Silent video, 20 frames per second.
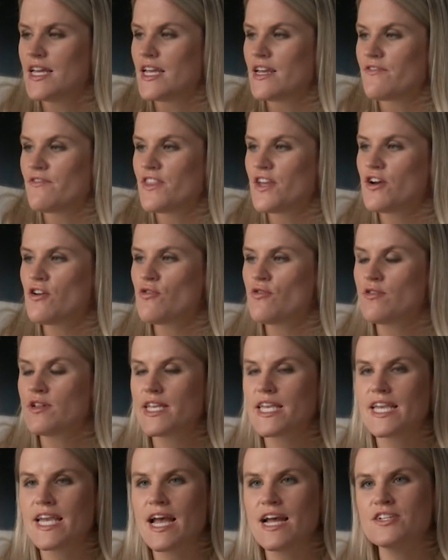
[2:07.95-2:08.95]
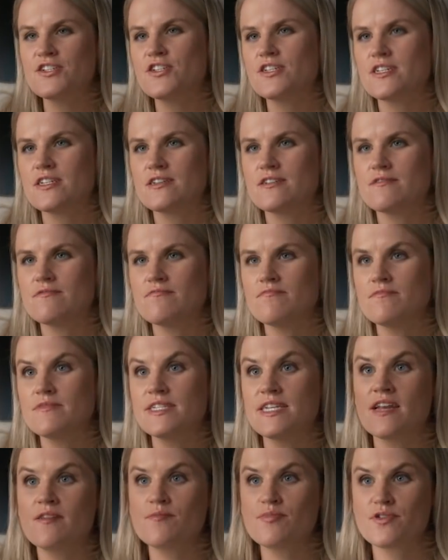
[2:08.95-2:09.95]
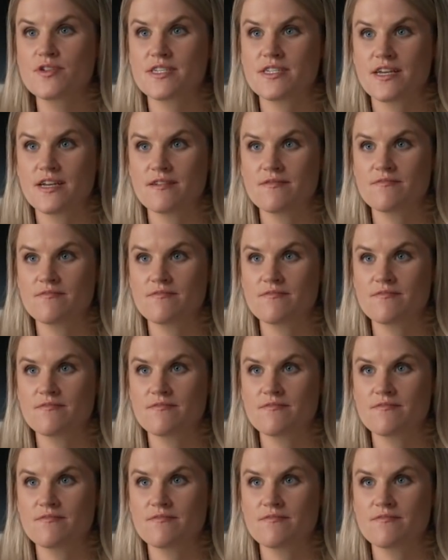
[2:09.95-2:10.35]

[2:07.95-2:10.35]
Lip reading: if they're only catching 10%,